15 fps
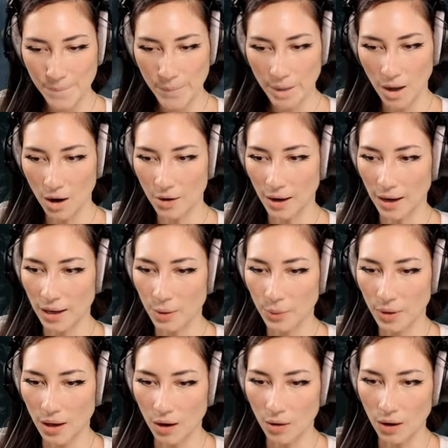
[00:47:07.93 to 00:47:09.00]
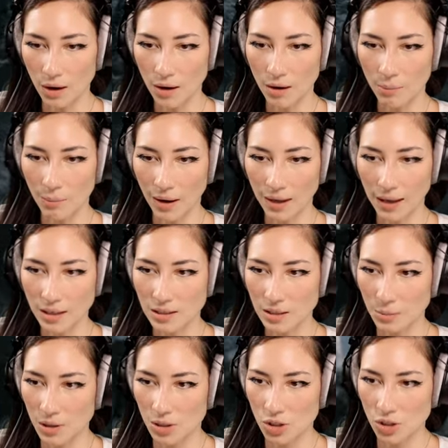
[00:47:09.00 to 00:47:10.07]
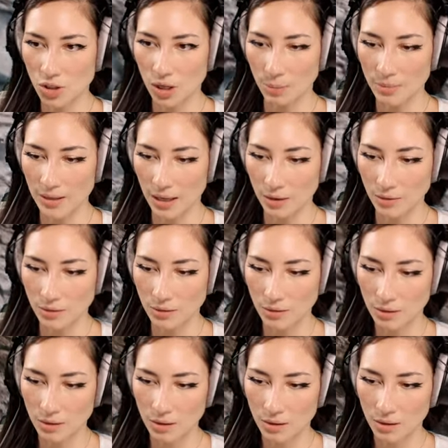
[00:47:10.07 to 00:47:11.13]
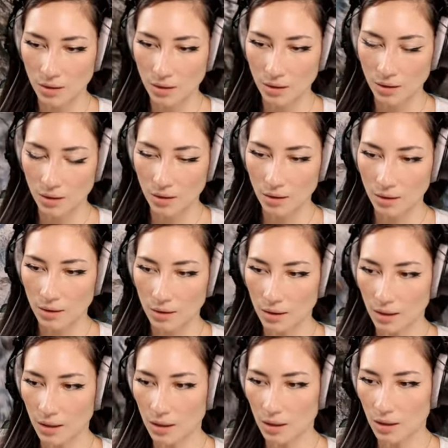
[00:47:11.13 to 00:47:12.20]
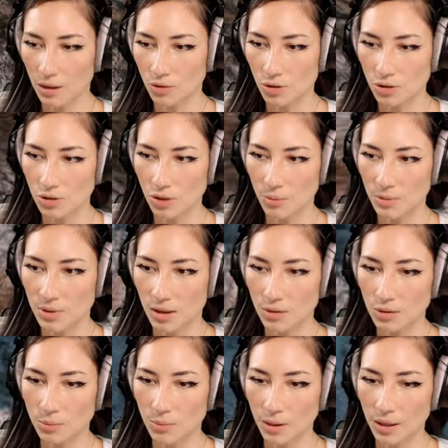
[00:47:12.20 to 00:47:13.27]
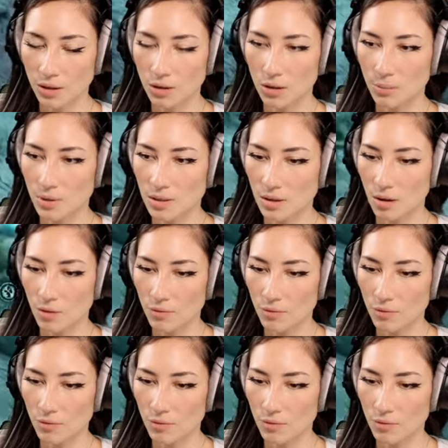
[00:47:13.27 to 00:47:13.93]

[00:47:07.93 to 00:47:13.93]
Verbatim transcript: All right, here we go. Um, I guess I'm gonna just jump down. Can I, can I just jump down or am I gonna hurt myself?